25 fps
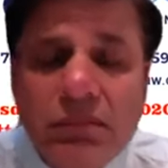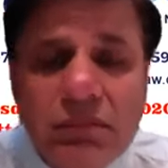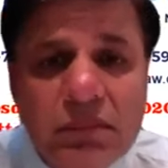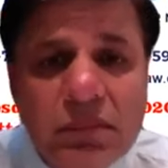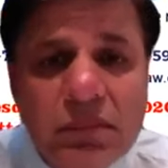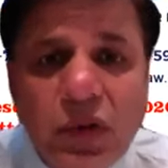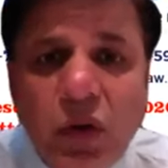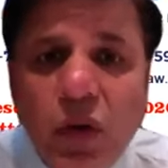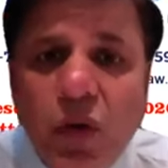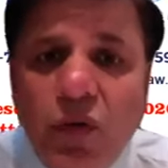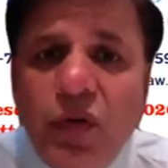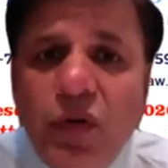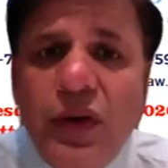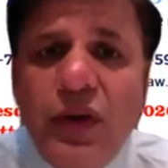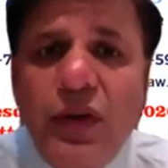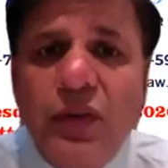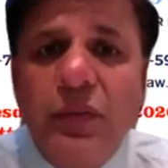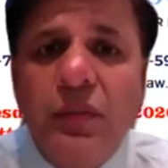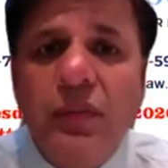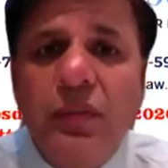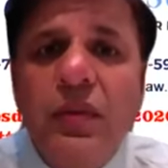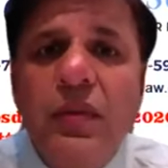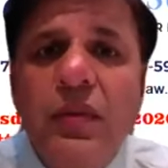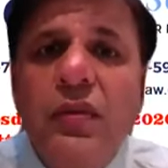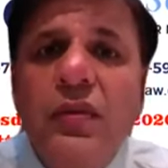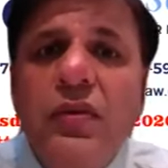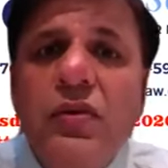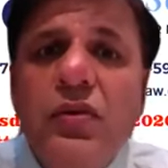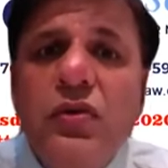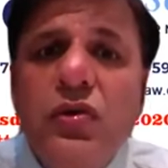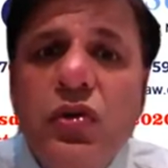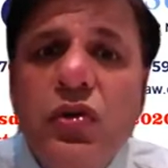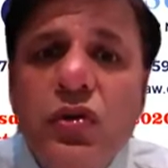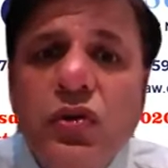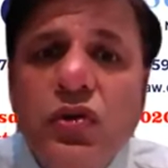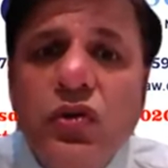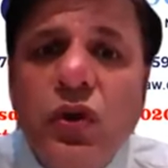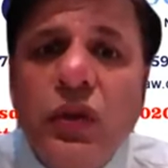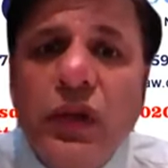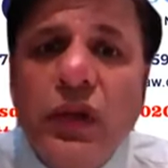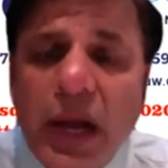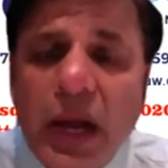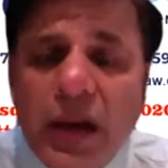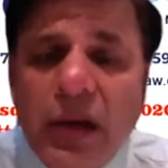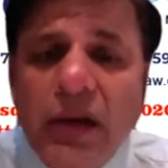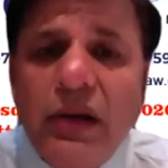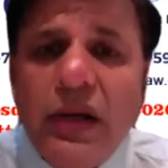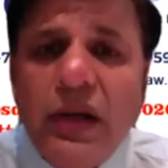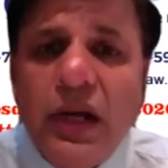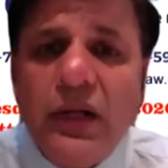good for you. So get
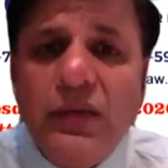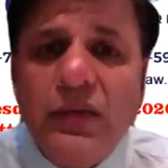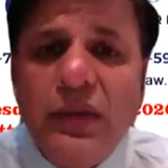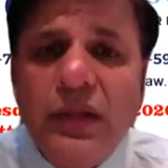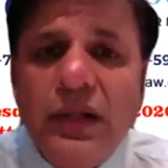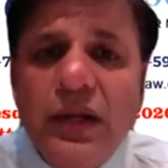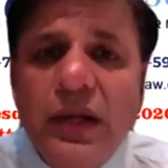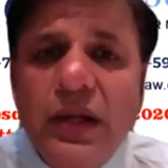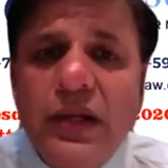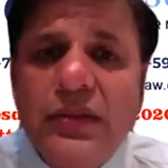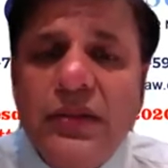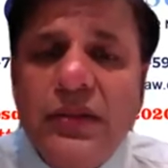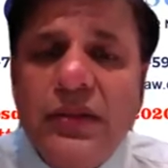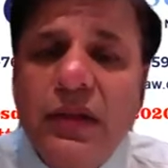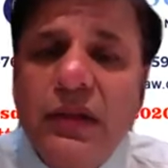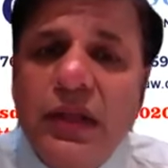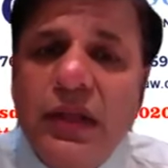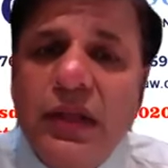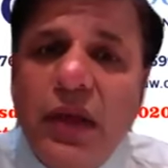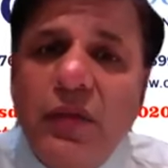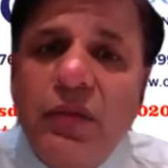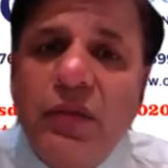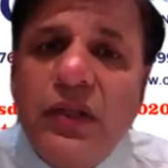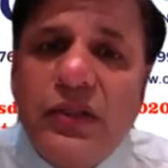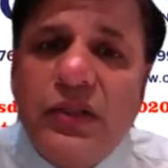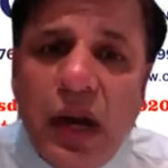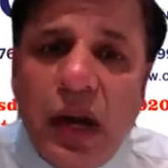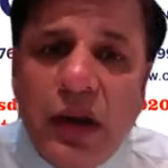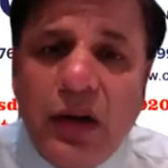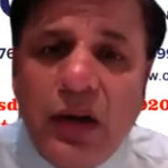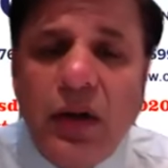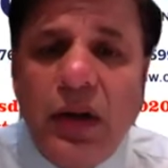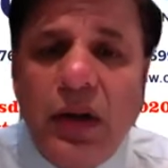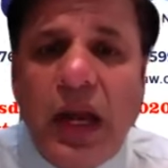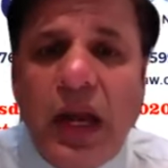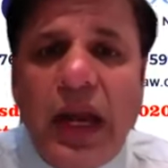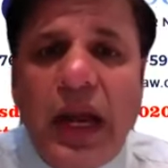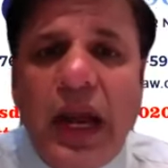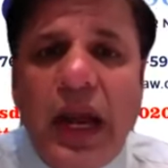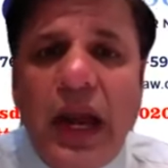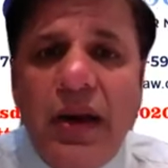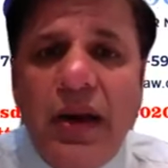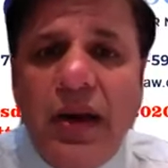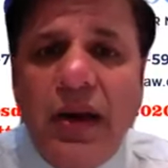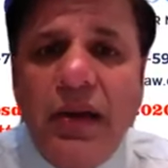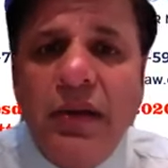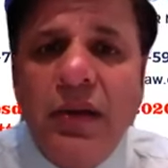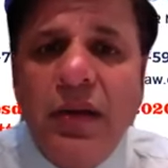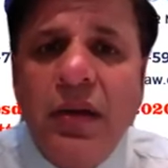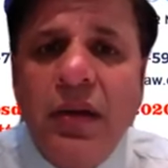in touch with us, then we start looking at
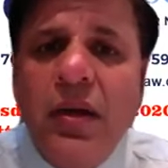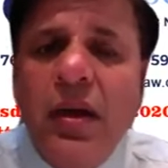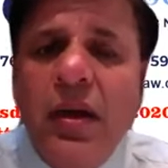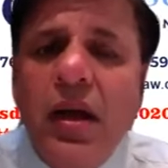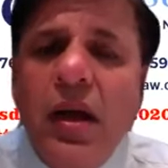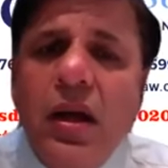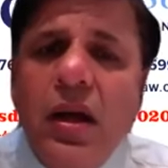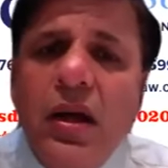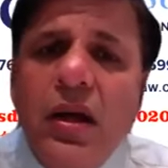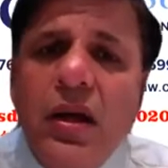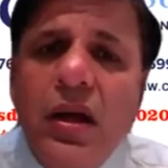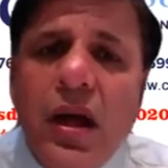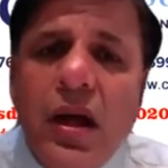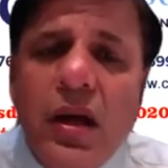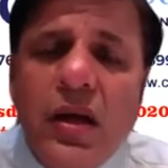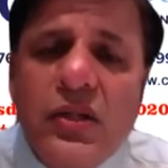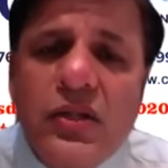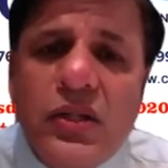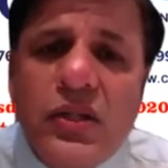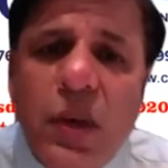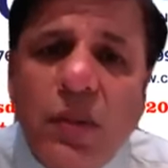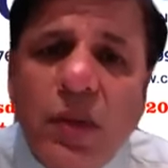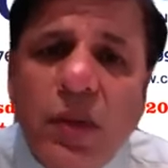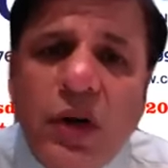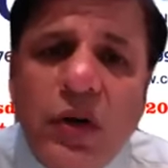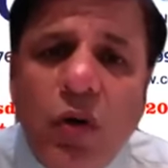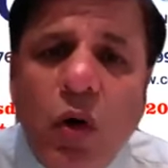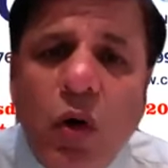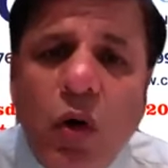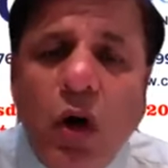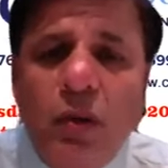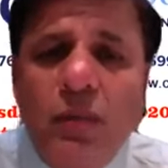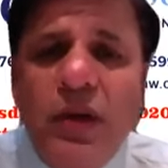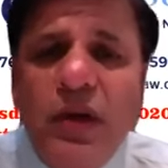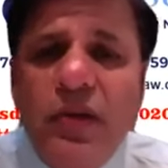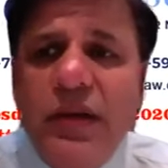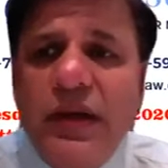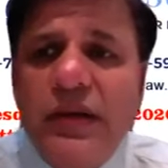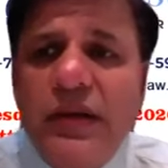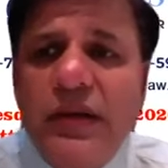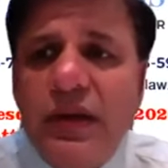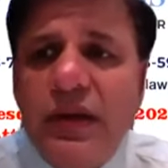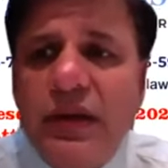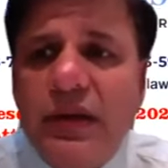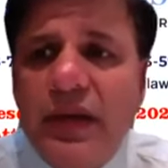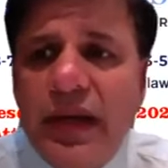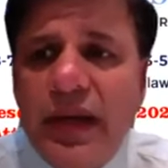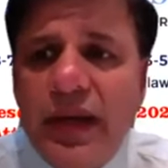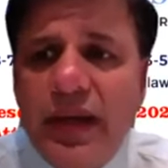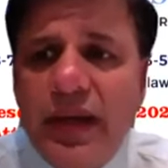it. Someone called me
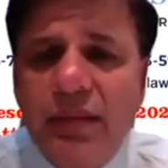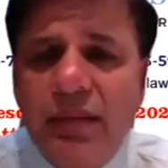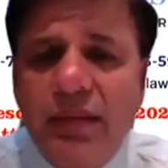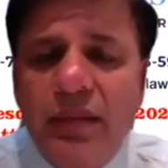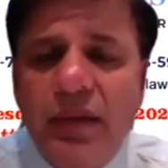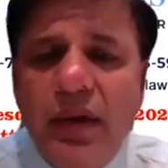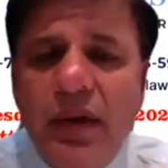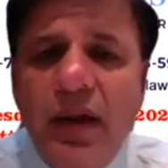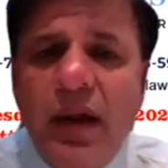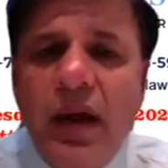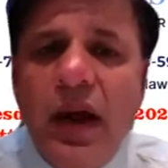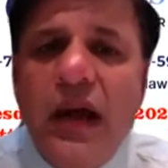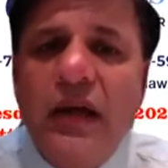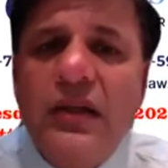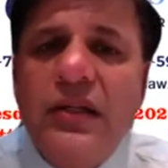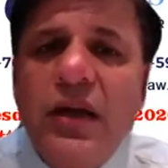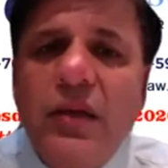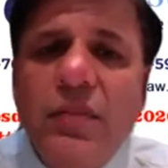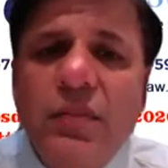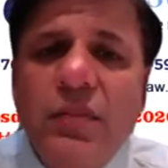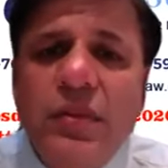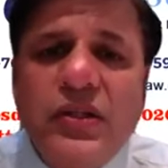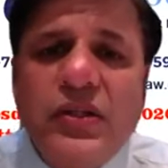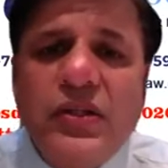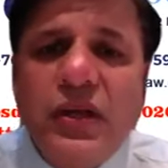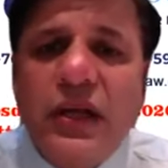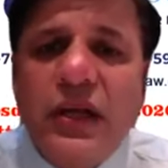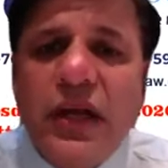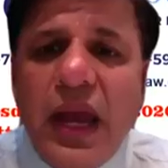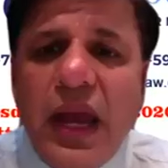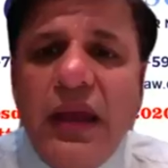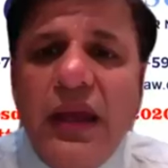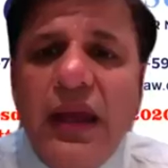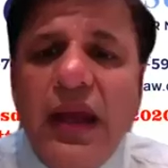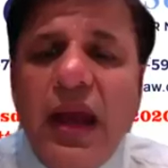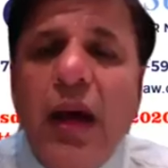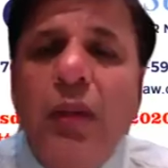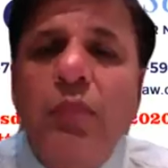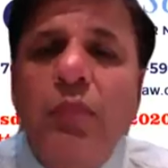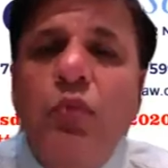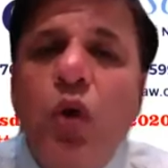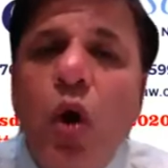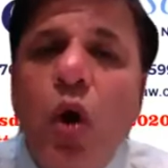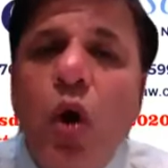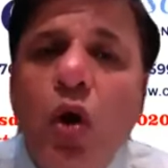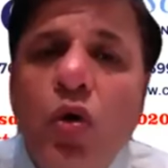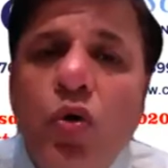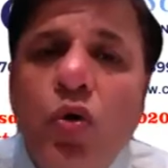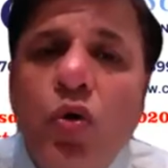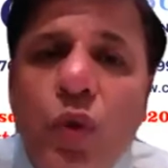recently and said, Mr. Gehi, I'm
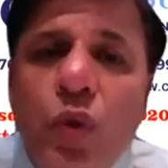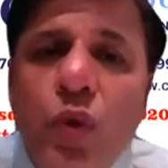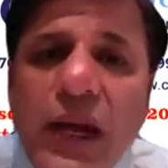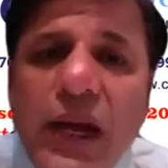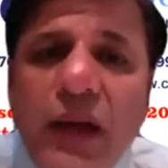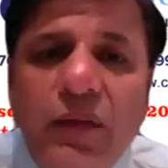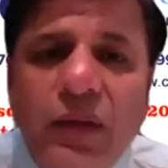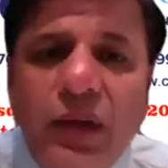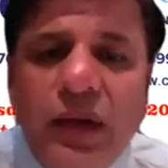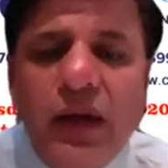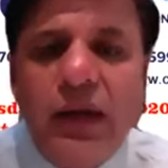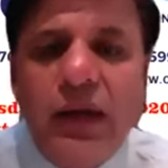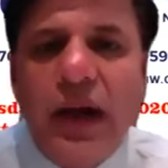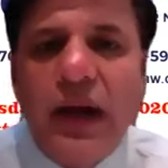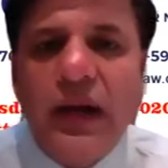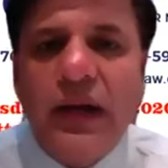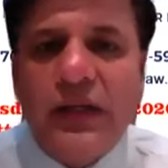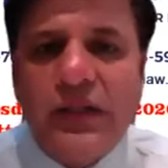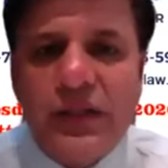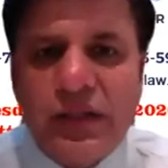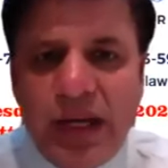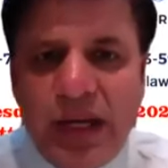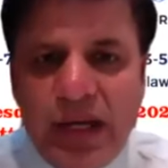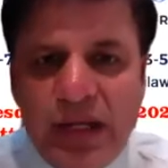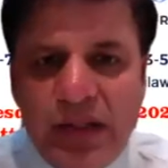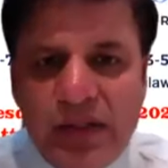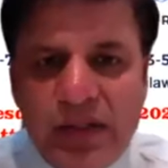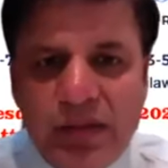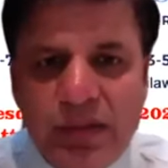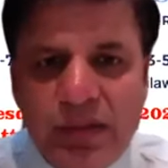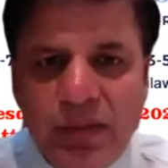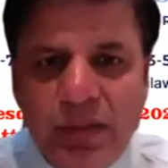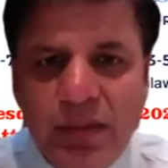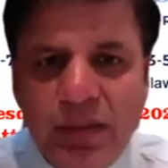not trading with the United States,